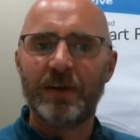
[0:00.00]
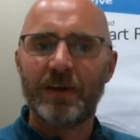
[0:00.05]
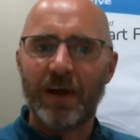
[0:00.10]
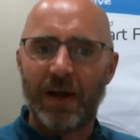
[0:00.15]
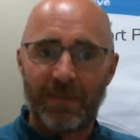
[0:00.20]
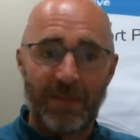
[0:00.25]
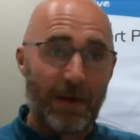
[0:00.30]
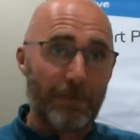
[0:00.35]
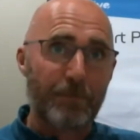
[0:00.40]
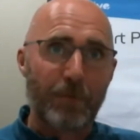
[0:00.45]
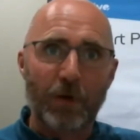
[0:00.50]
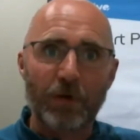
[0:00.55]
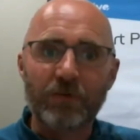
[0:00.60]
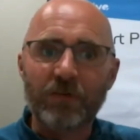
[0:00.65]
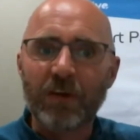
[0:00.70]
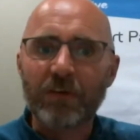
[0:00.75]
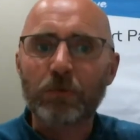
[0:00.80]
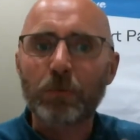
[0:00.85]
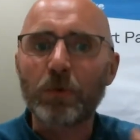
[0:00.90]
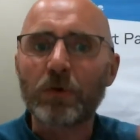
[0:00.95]
And that
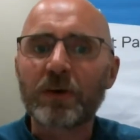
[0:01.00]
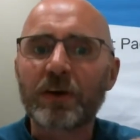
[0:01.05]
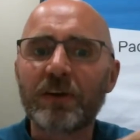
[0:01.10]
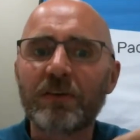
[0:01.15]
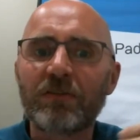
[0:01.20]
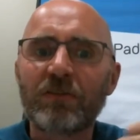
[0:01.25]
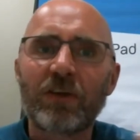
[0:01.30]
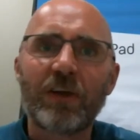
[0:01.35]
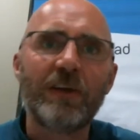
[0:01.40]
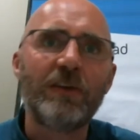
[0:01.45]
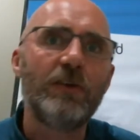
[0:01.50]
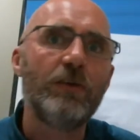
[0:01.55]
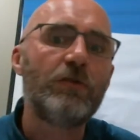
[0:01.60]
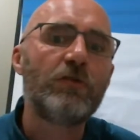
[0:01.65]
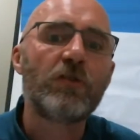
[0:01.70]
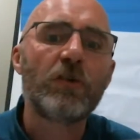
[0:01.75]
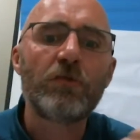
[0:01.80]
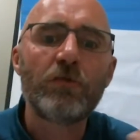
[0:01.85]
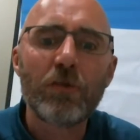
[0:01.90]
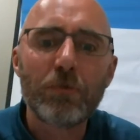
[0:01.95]
process will continue
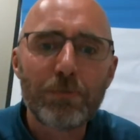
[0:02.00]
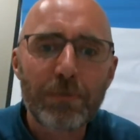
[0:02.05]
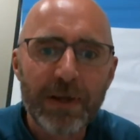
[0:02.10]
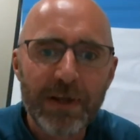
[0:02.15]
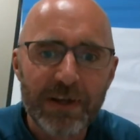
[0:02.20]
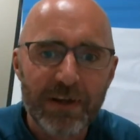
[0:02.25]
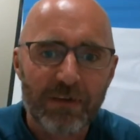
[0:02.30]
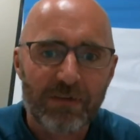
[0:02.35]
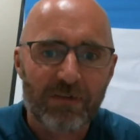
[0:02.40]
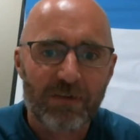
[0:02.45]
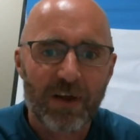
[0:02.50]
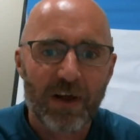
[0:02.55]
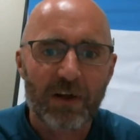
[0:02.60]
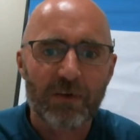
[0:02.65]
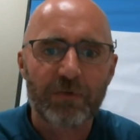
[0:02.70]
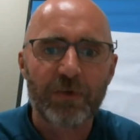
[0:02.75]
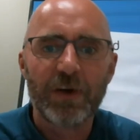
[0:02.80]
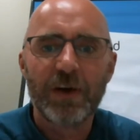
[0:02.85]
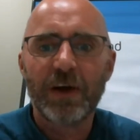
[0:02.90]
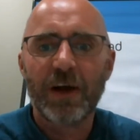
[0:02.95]
to repeat
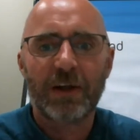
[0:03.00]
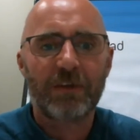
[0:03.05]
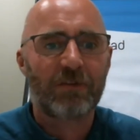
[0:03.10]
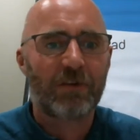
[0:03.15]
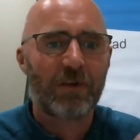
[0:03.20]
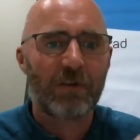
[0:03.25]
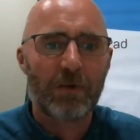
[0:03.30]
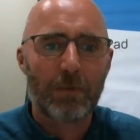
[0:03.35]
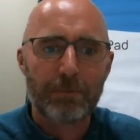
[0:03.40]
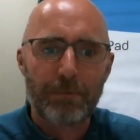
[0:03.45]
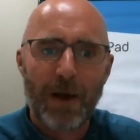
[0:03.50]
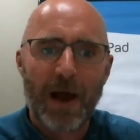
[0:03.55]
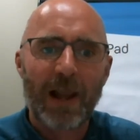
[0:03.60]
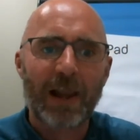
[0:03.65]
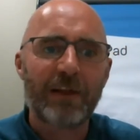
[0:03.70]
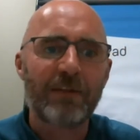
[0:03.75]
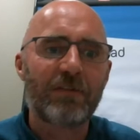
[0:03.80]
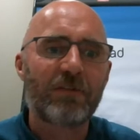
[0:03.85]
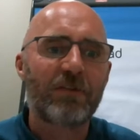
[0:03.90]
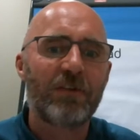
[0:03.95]
itself until the
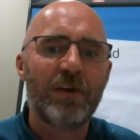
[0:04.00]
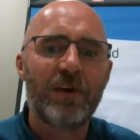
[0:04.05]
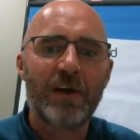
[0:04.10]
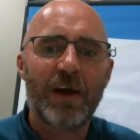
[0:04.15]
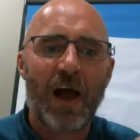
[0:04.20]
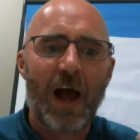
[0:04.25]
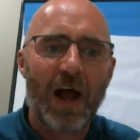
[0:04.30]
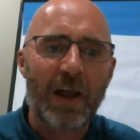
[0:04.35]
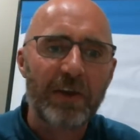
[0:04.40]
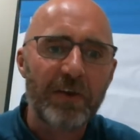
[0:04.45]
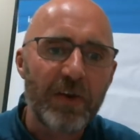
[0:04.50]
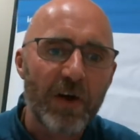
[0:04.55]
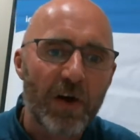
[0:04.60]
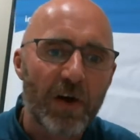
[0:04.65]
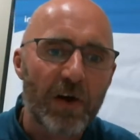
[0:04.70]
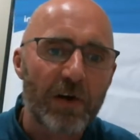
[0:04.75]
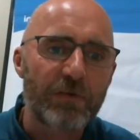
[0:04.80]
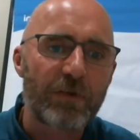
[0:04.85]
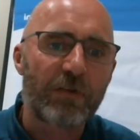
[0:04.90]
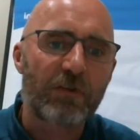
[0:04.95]
balance and
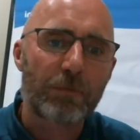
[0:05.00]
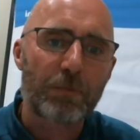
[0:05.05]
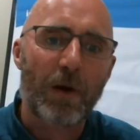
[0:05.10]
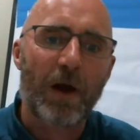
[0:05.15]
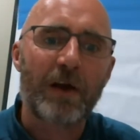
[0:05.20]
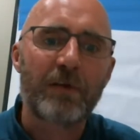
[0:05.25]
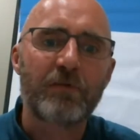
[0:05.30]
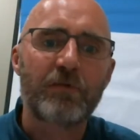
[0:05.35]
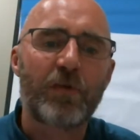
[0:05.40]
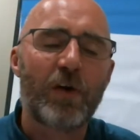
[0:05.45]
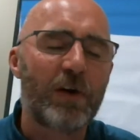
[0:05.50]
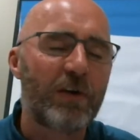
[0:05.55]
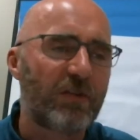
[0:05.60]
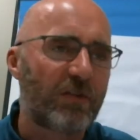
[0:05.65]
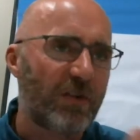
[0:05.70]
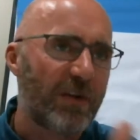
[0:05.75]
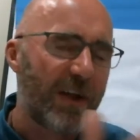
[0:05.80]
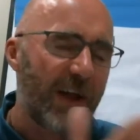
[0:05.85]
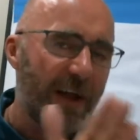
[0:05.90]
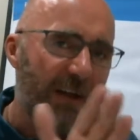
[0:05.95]
nerve and spine
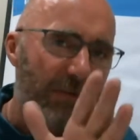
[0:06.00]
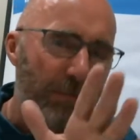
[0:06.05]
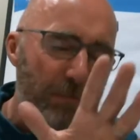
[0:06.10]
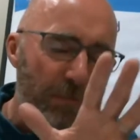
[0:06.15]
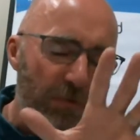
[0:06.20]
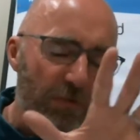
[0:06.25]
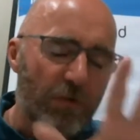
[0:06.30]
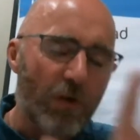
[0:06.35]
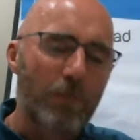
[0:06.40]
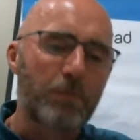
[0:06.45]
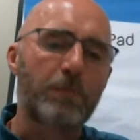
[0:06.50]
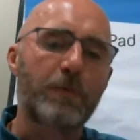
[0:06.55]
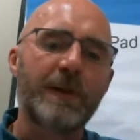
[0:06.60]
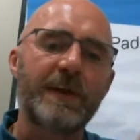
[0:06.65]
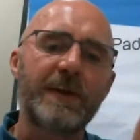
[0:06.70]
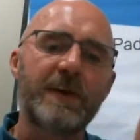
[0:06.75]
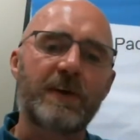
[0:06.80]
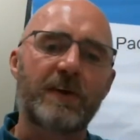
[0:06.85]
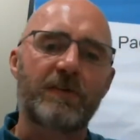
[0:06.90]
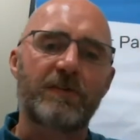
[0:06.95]
function is
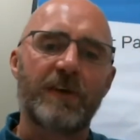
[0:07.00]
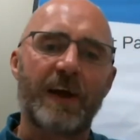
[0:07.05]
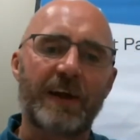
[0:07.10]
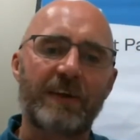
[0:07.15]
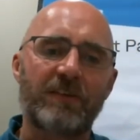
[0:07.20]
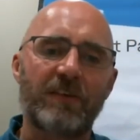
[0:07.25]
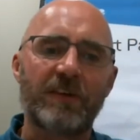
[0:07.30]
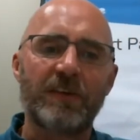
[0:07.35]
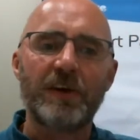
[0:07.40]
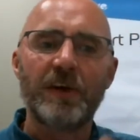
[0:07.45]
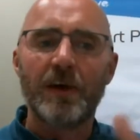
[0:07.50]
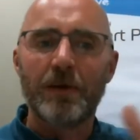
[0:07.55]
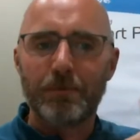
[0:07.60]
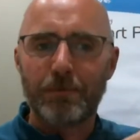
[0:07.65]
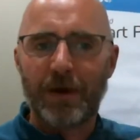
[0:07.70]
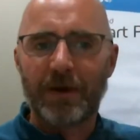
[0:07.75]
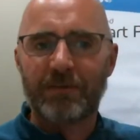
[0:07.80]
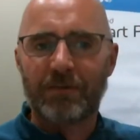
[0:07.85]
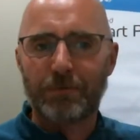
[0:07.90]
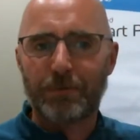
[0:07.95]
properly corrected
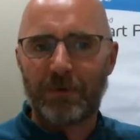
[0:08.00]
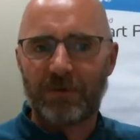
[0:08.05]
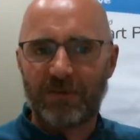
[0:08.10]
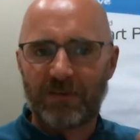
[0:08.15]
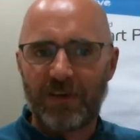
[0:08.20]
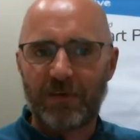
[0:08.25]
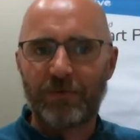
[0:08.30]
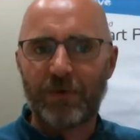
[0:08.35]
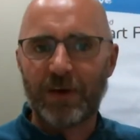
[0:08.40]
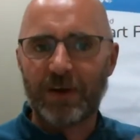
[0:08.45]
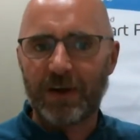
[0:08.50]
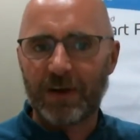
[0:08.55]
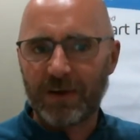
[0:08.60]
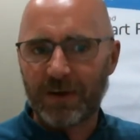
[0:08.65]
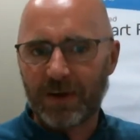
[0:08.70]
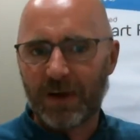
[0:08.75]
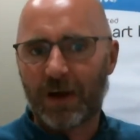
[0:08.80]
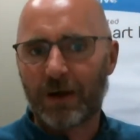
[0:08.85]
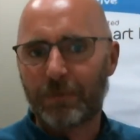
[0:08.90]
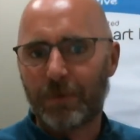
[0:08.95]
by specific
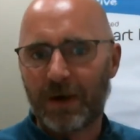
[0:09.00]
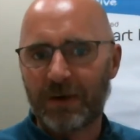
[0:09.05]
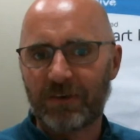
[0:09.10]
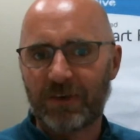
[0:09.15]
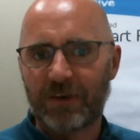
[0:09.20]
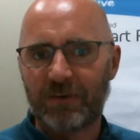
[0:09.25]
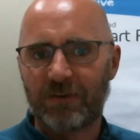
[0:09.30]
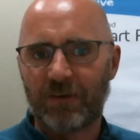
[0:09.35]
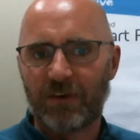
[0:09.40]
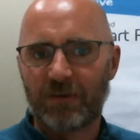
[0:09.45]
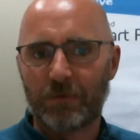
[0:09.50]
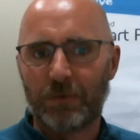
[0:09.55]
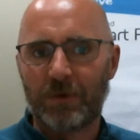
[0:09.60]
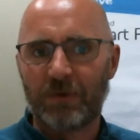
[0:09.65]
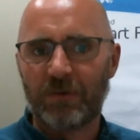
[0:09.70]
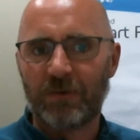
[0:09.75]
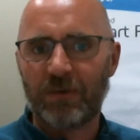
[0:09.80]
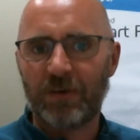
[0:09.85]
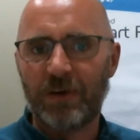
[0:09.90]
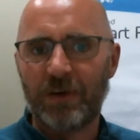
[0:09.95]
chiropractic
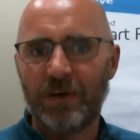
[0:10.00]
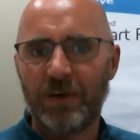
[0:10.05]
adjustments.